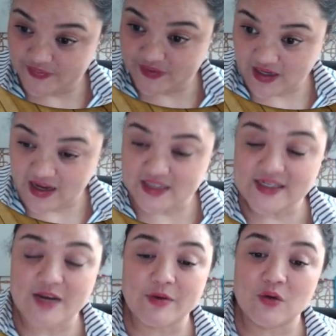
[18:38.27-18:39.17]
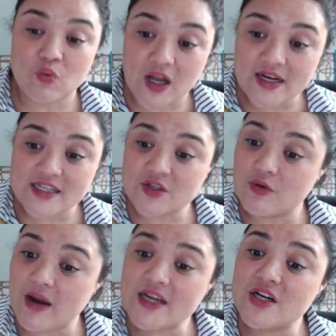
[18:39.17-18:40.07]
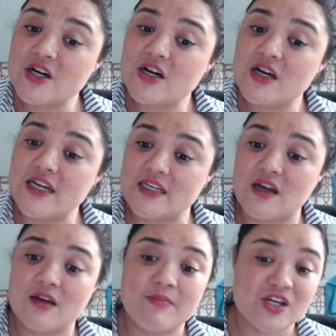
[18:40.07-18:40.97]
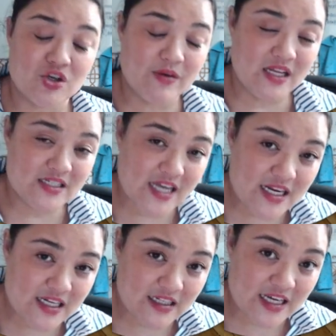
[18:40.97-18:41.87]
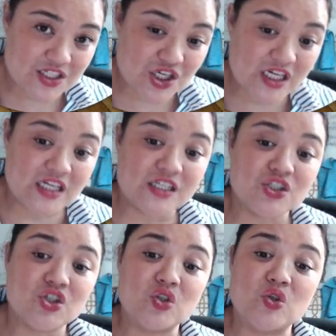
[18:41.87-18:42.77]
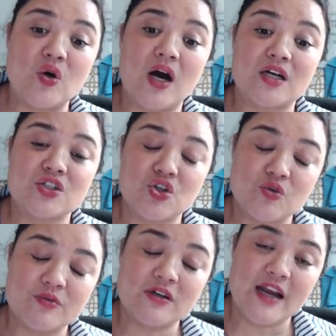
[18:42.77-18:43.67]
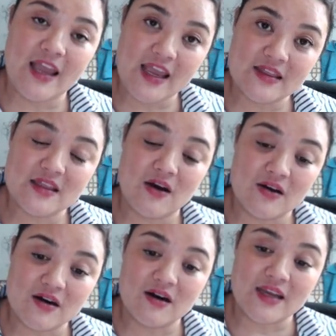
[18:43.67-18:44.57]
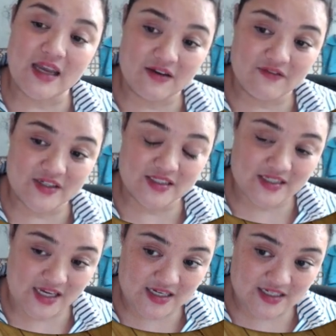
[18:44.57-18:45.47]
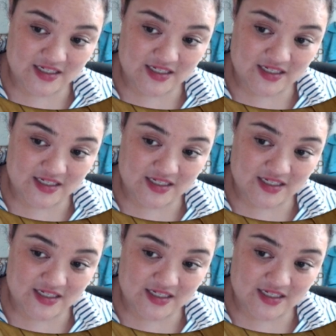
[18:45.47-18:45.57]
Okay, assignment 1, as a reminder, is on measurement and data collection. It is due October 8th on our Canvas site.